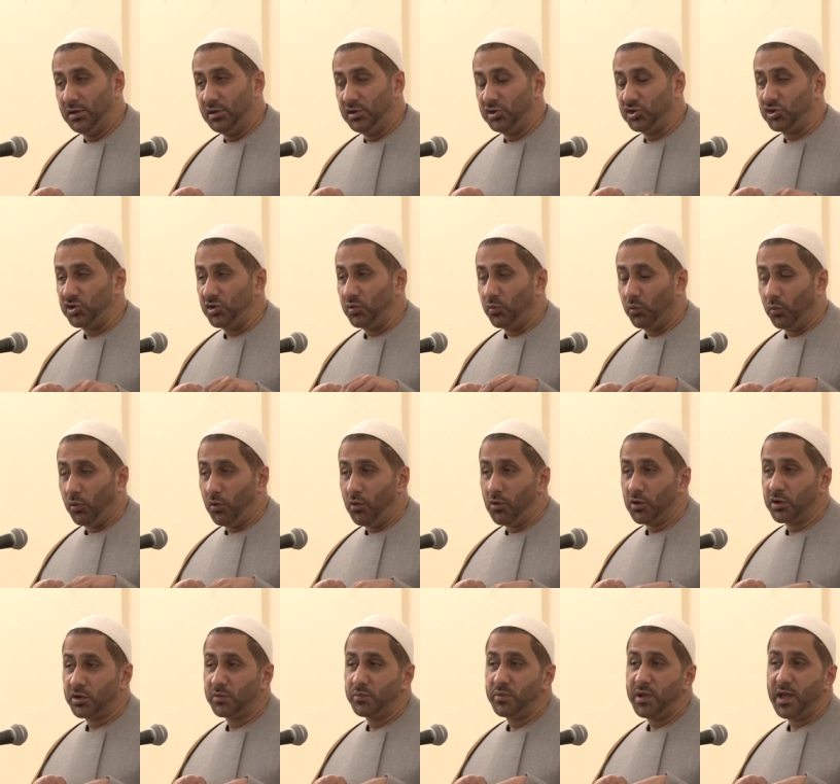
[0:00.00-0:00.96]
She
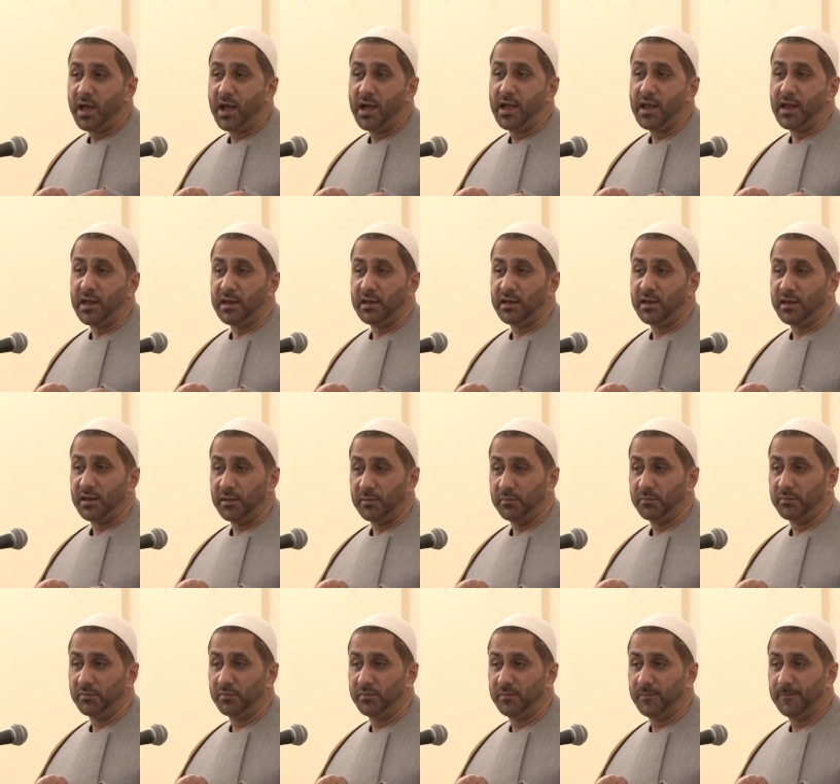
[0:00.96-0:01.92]
walked behind him
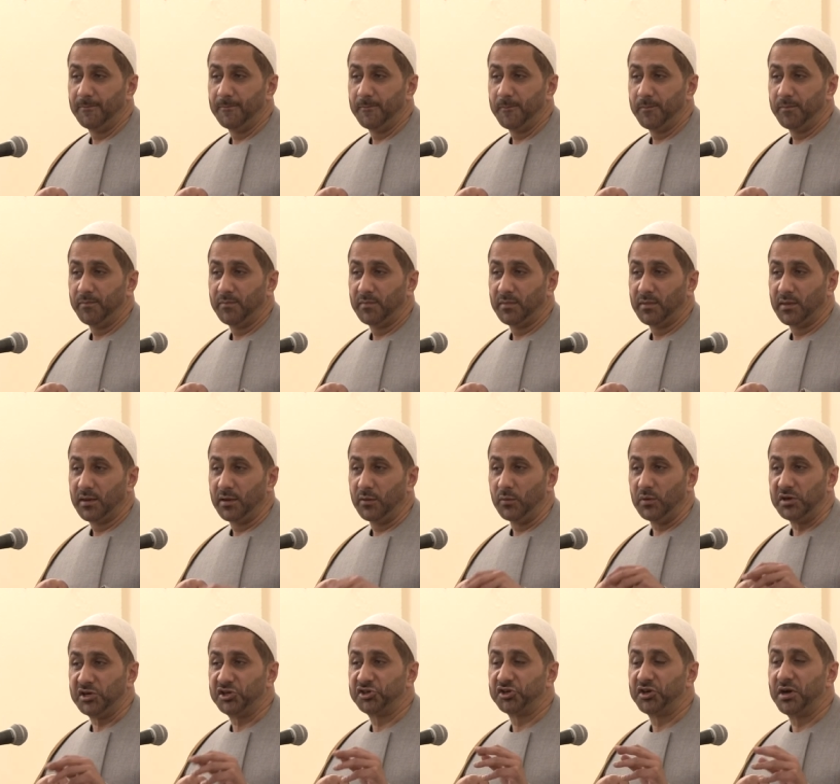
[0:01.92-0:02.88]

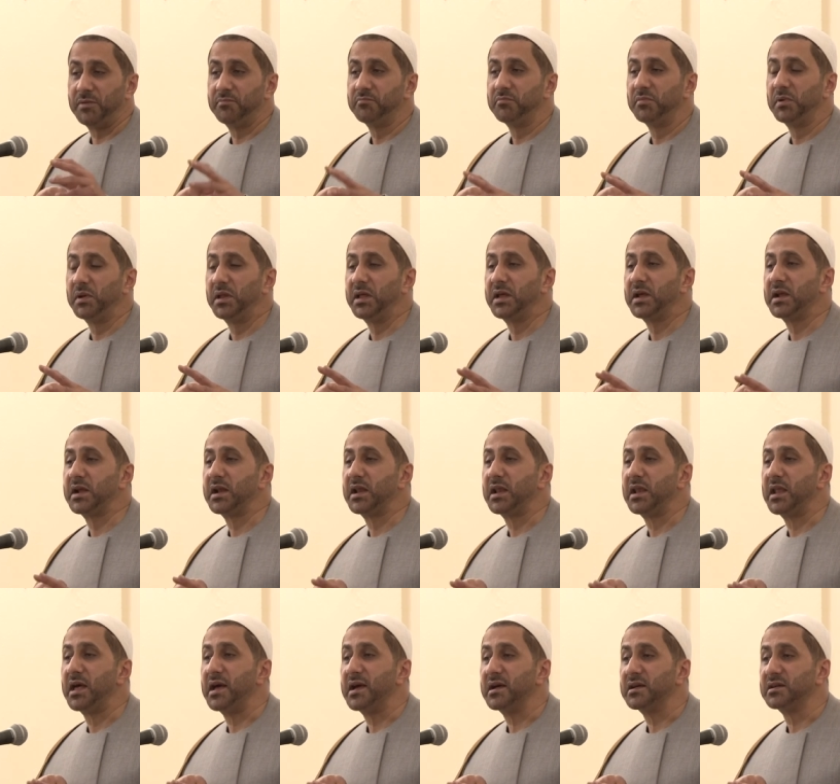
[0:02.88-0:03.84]
with trembling
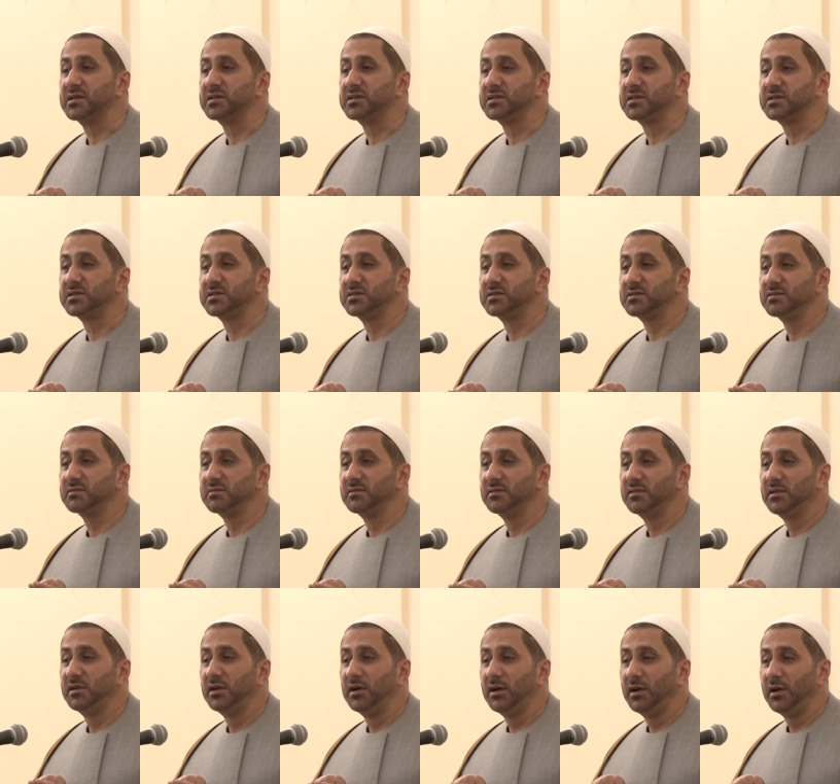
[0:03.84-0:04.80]
legs,
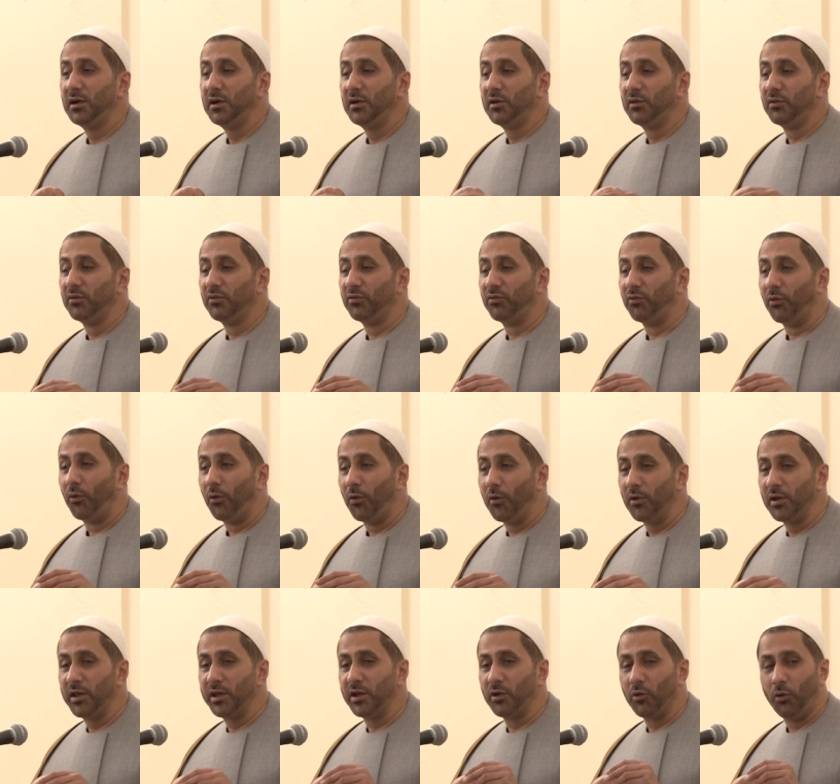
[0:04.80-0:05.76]

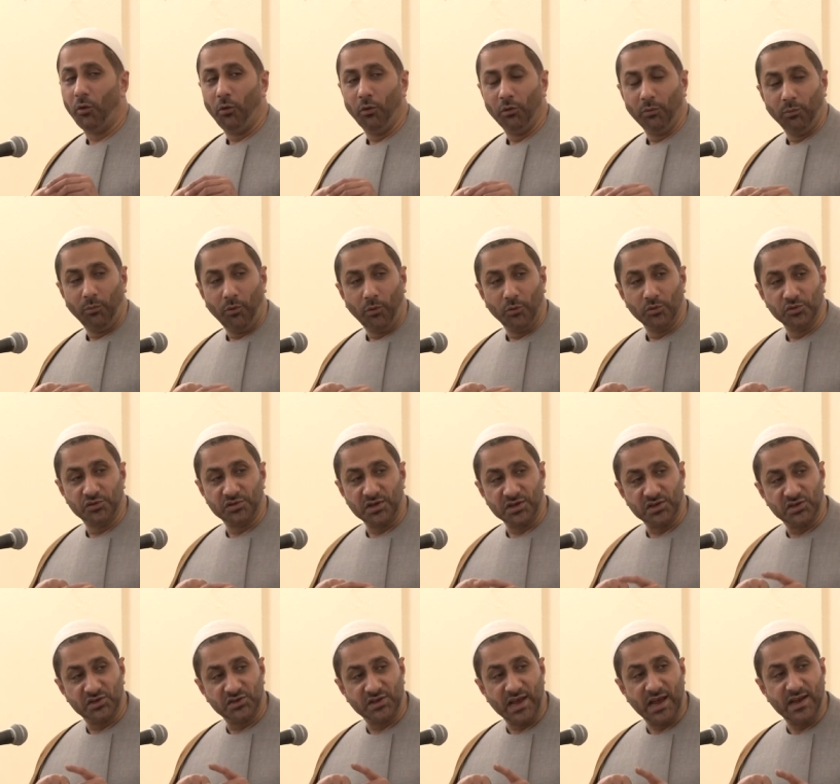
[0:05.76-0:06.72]
falling almost
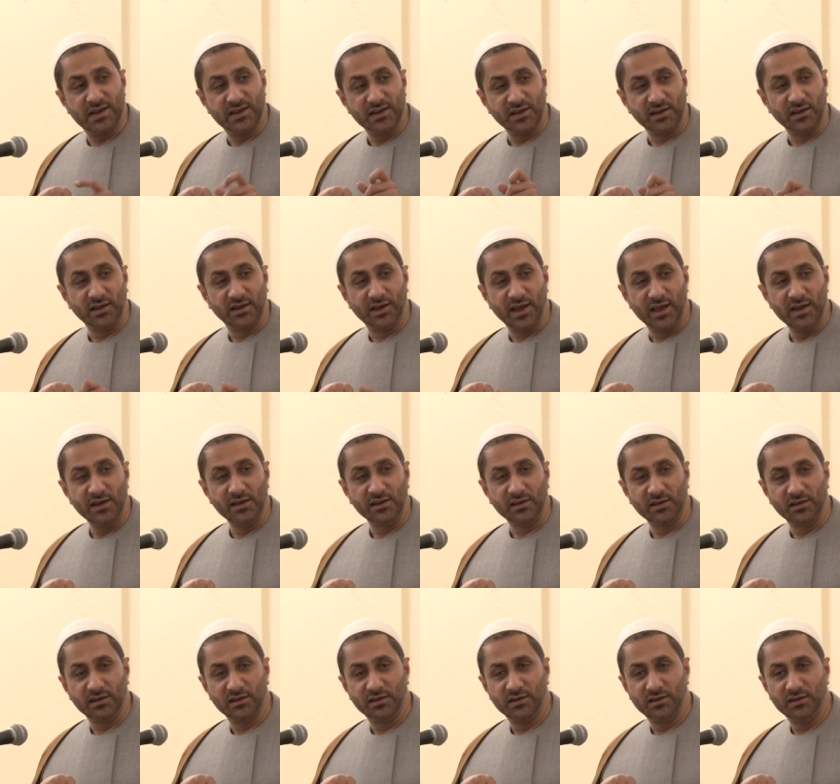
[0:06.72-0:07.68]
and standing
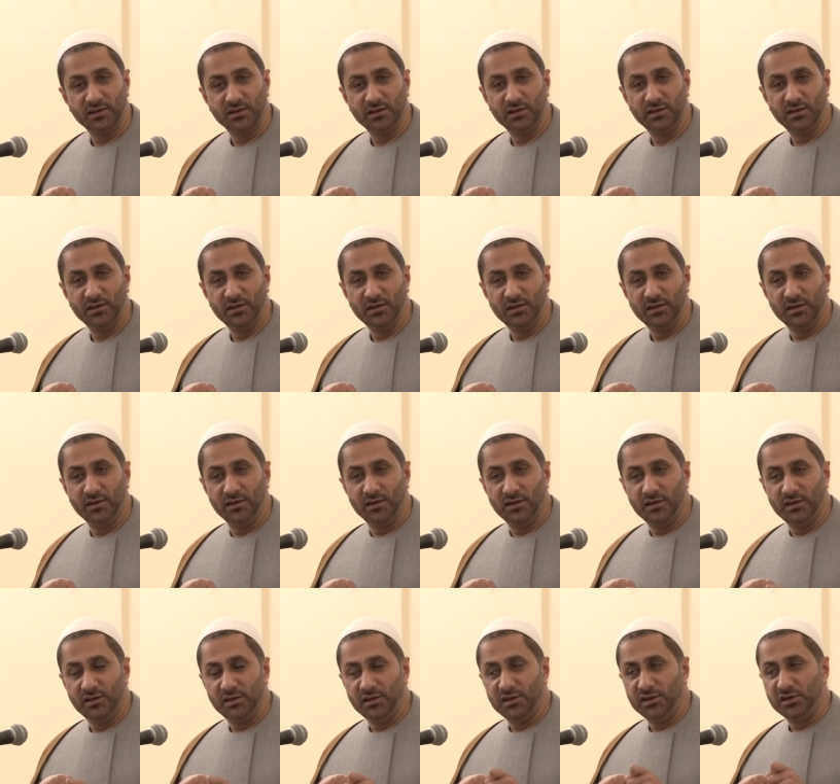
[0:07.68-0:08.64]
again.
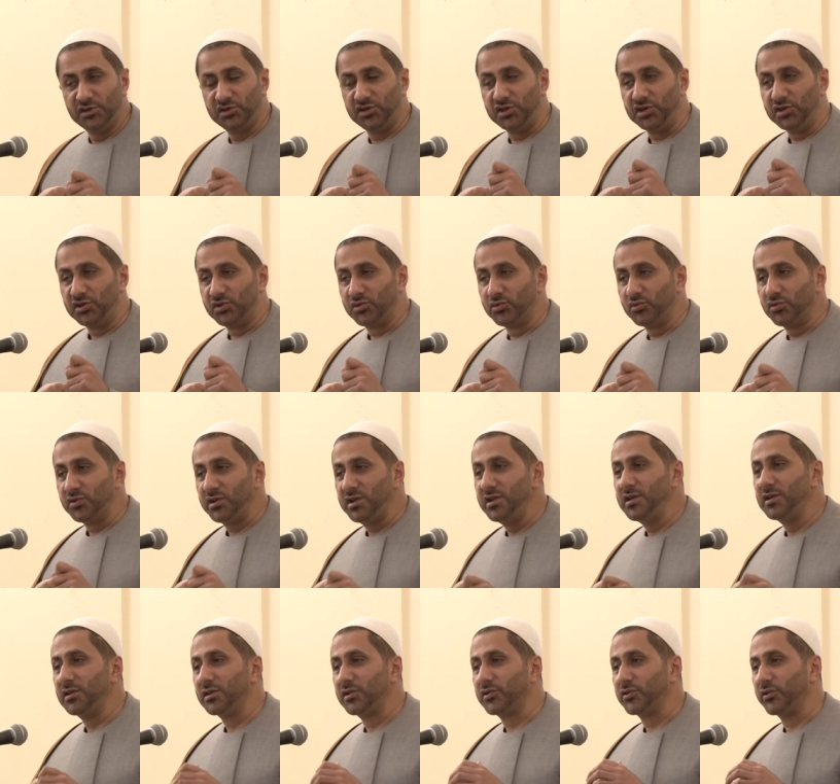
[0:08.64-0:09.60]
She drew
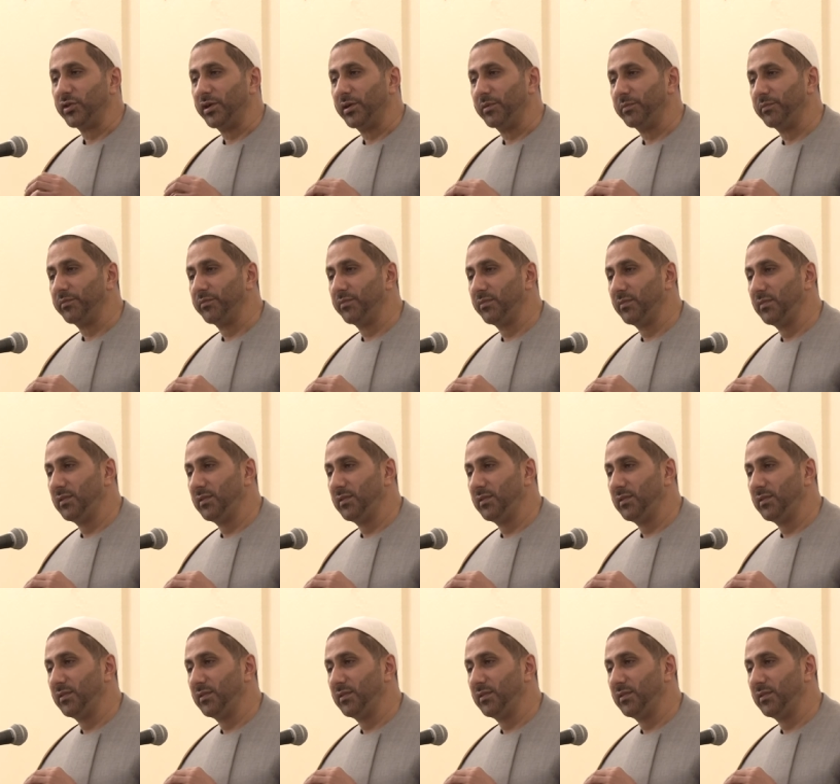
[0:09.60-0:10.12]
near to him